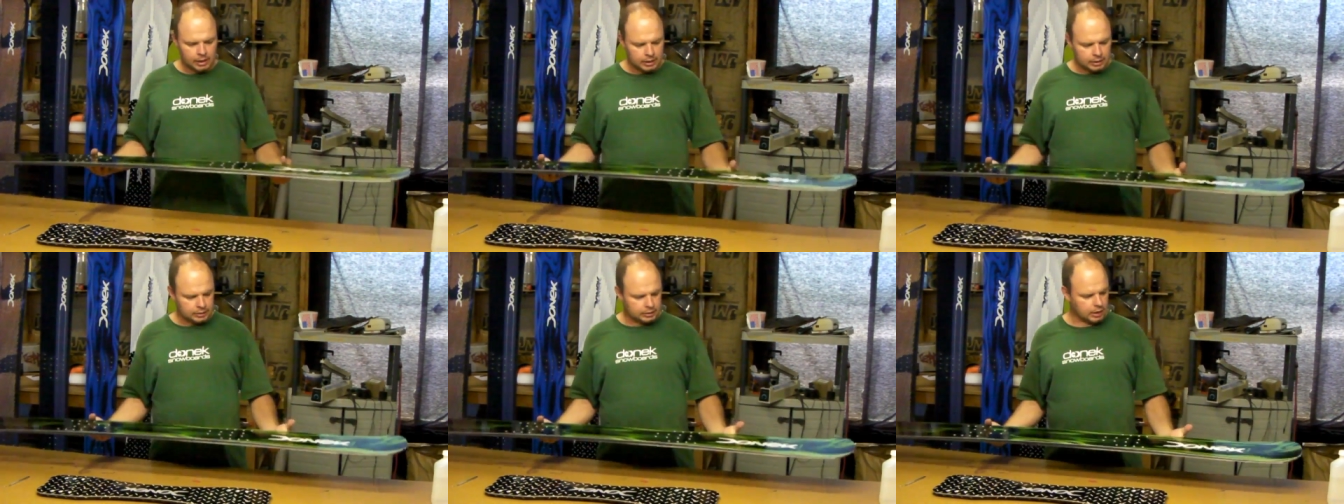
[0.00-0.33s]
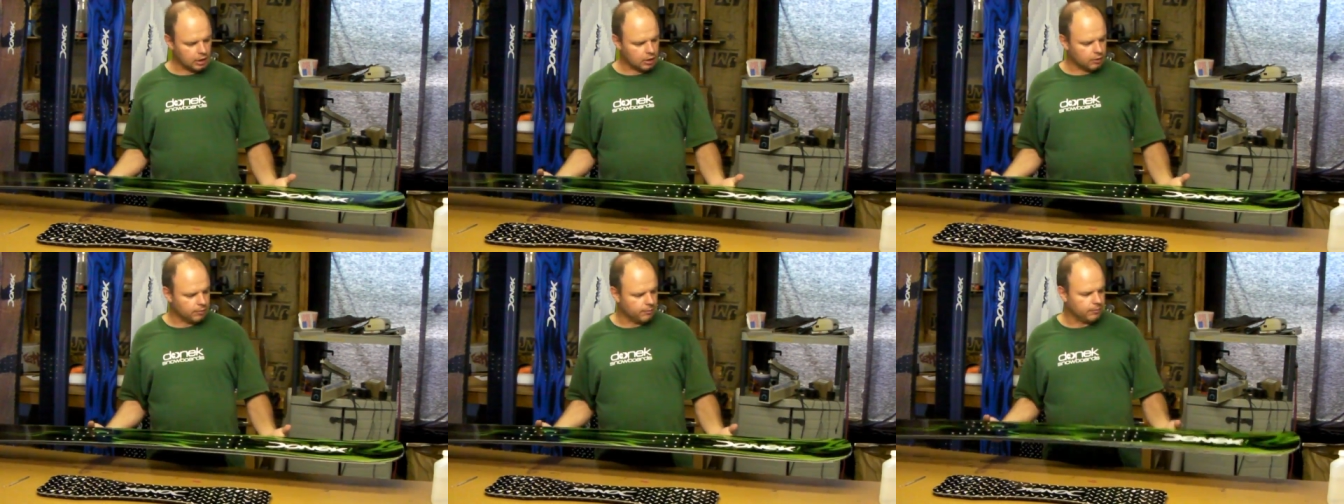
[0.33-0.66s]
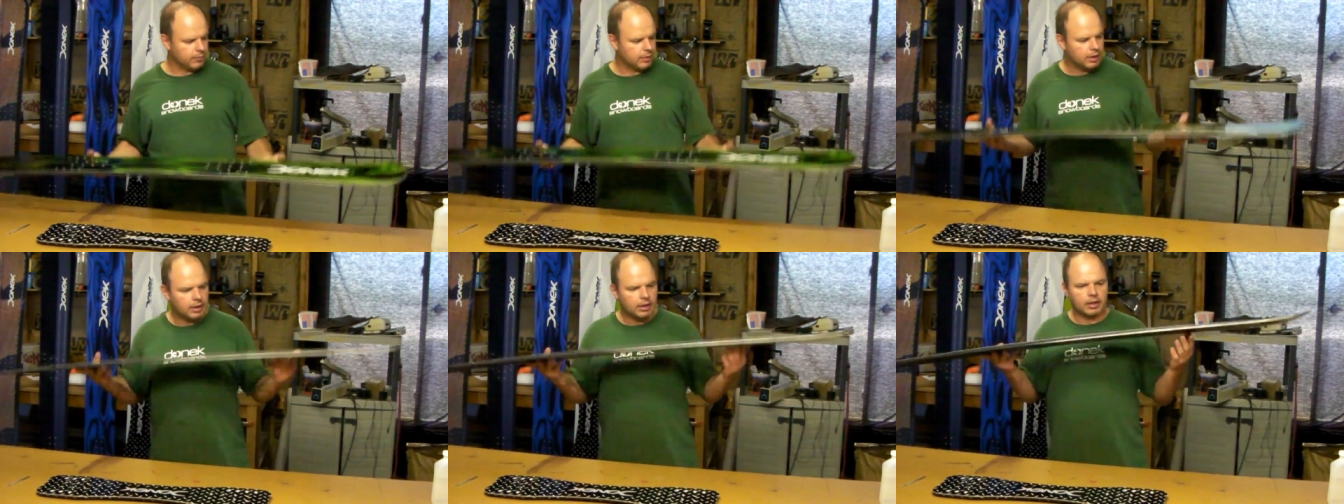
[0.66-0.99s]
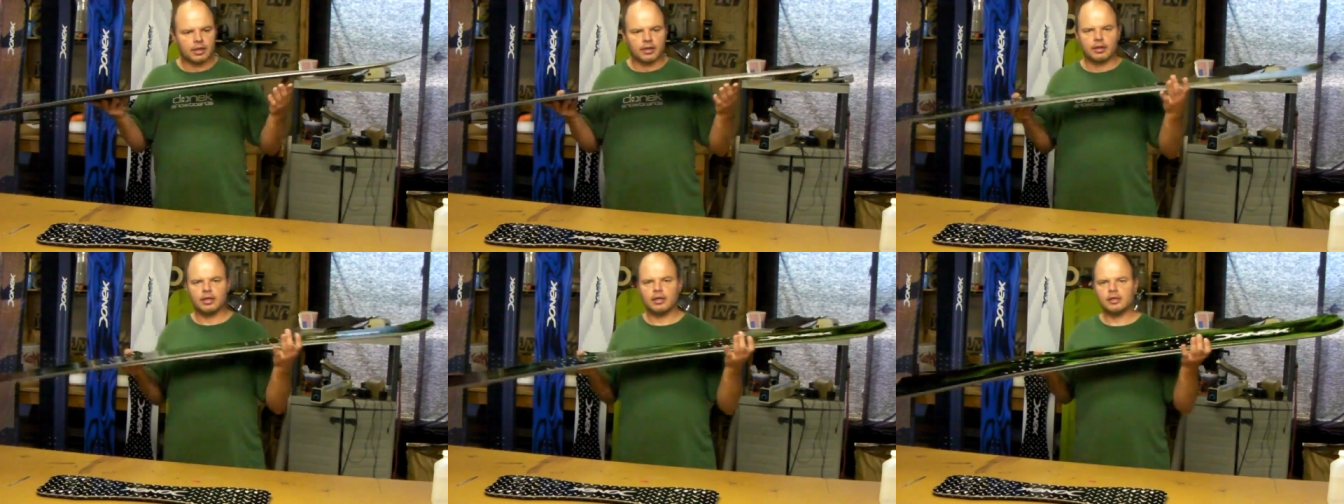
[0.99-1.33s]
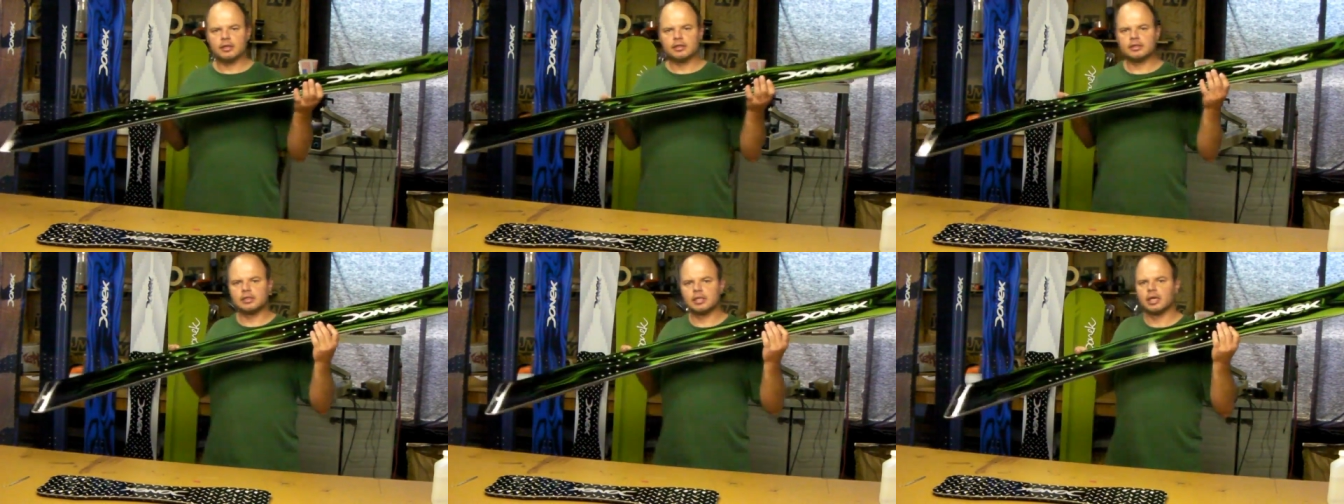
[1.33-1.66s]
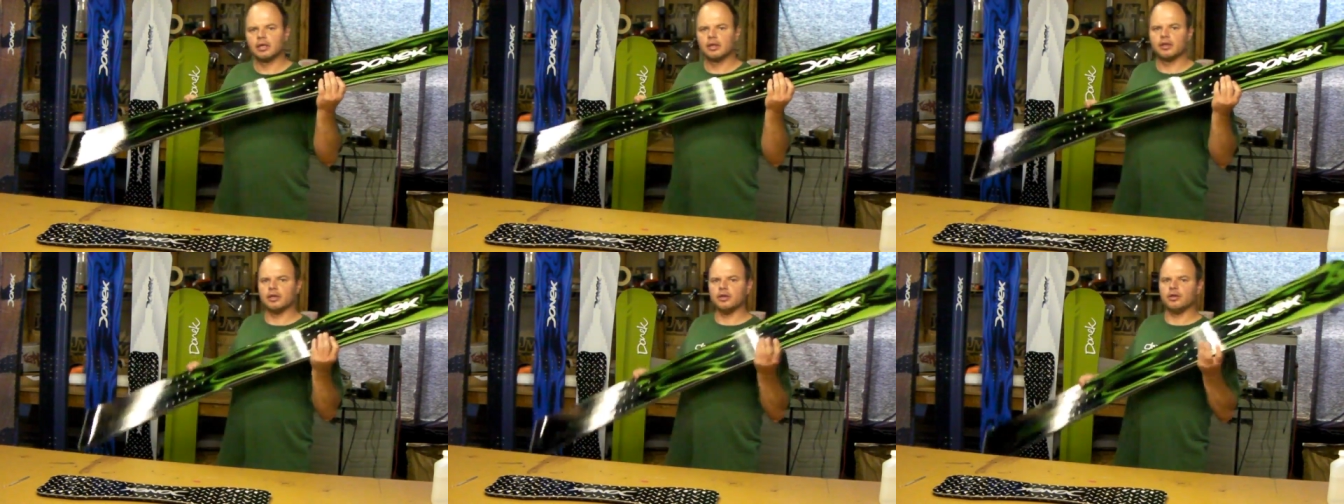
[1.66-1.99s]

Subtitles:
So there's the